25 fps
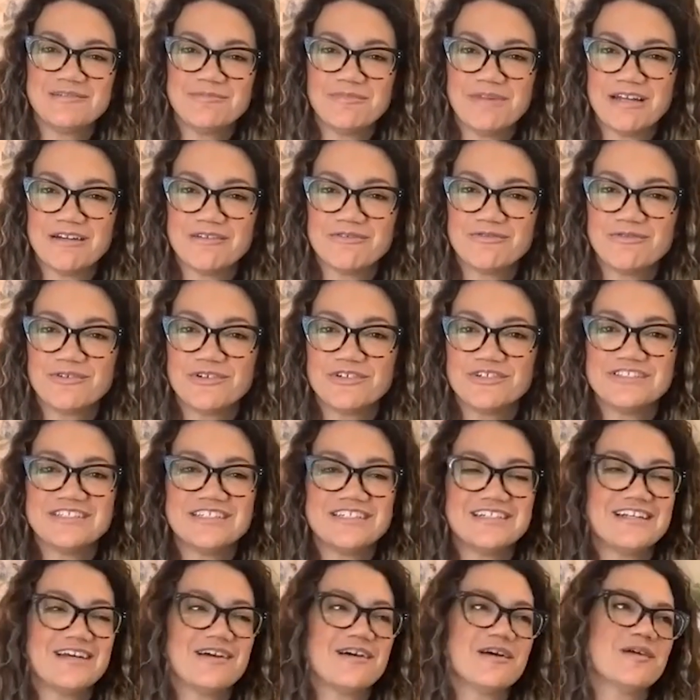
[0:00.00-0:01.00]
to metaphors
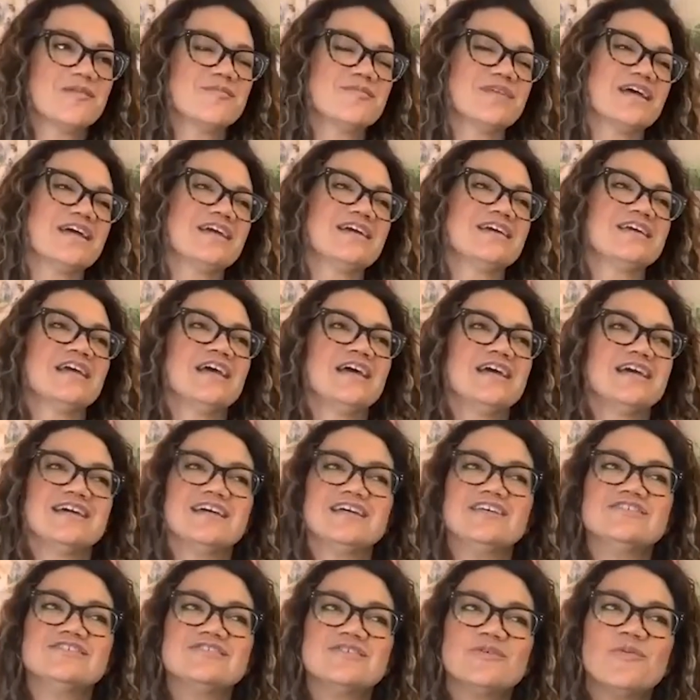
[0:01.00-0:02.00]
that now I'm like
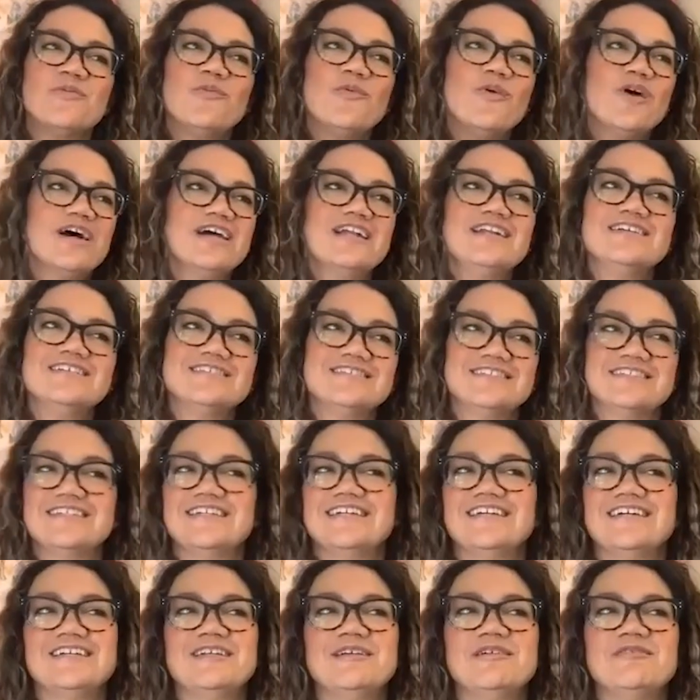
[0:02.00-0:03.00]
cuz one
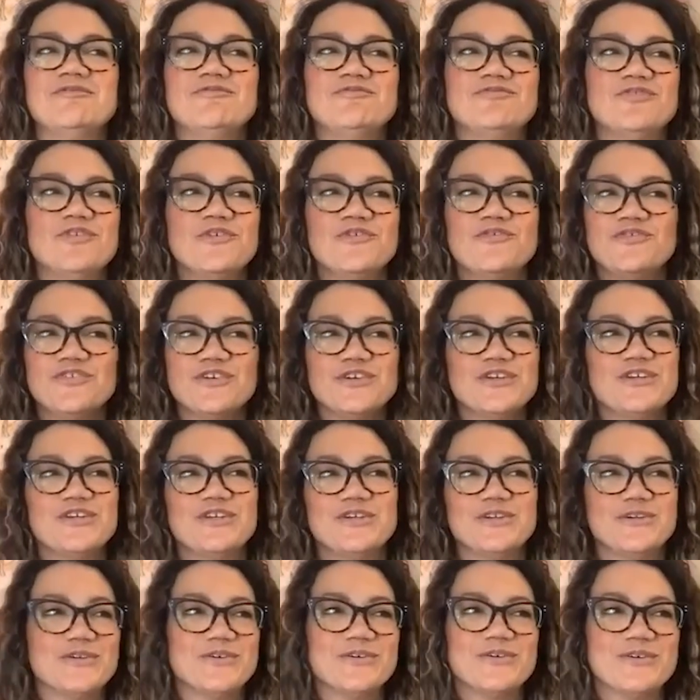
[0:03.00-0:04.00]
isn't going to fulfill
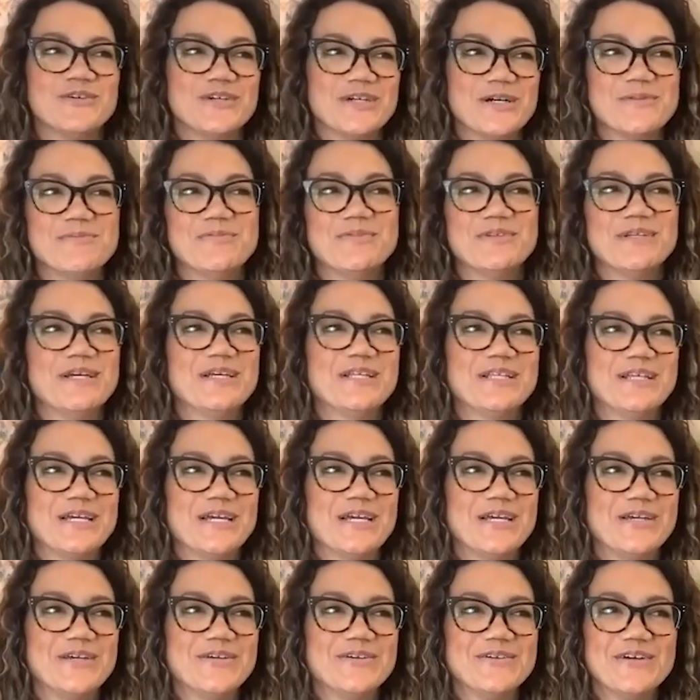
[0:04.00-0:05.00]
you
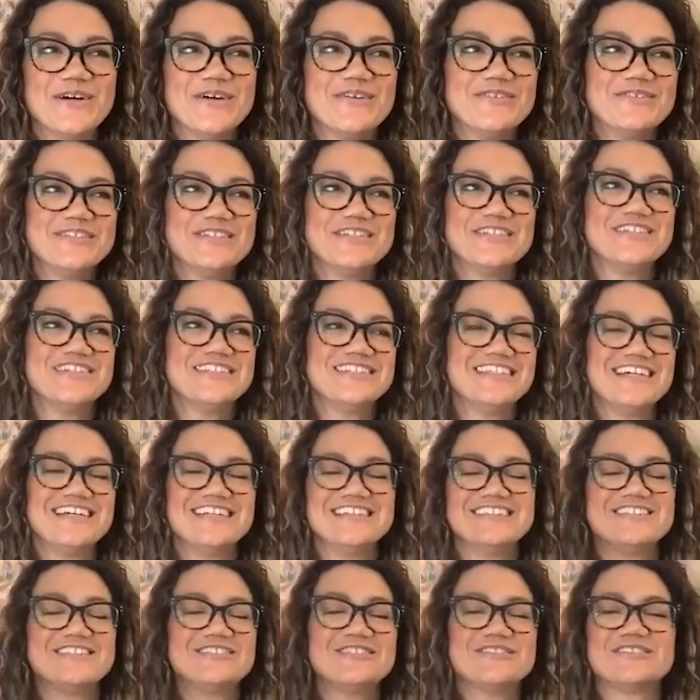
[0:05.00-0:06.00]
completely. You have to
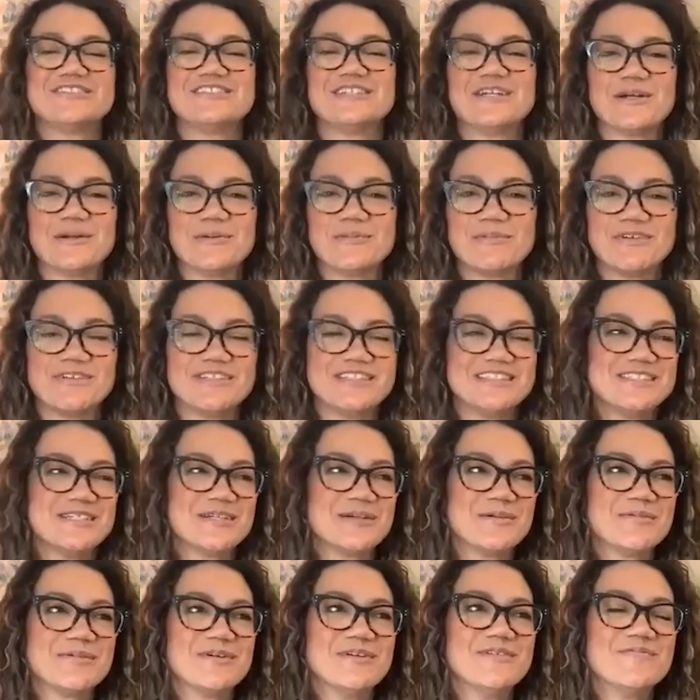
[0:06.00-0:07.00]
that's terrible. It's
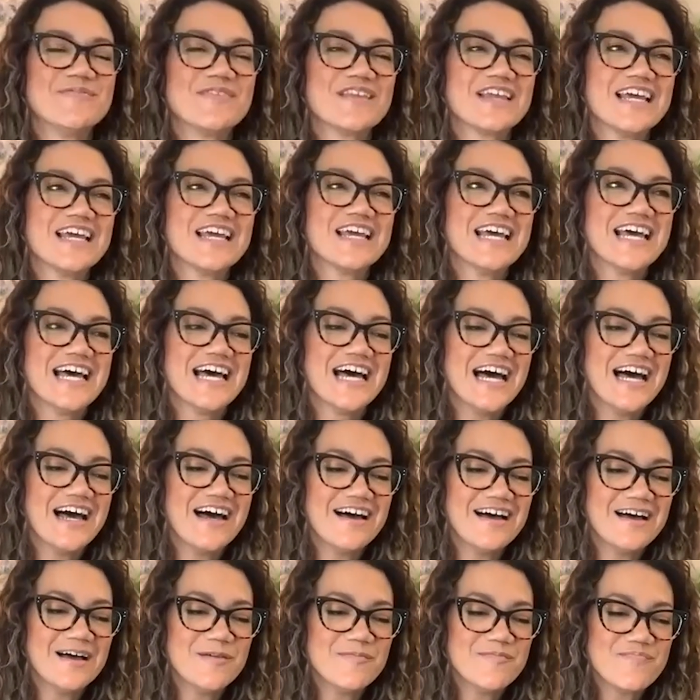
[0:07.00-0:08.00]
terrible.
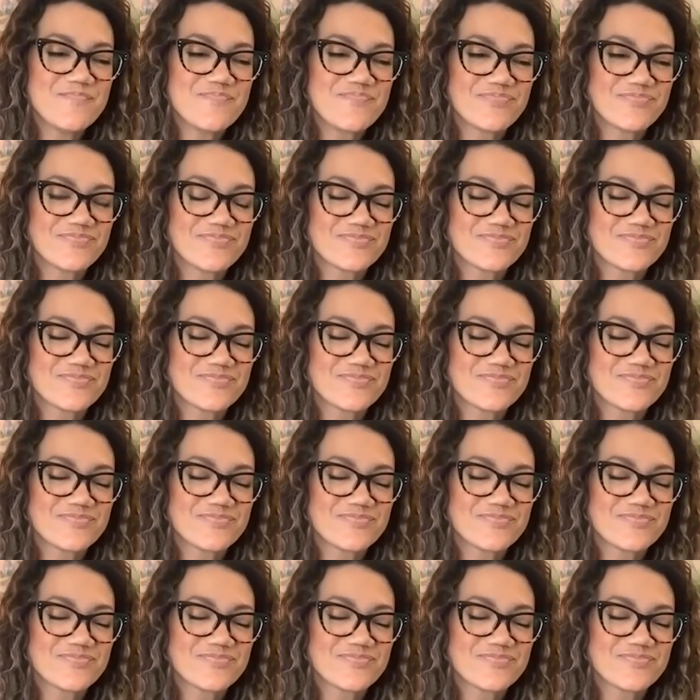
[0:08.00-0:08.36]
Um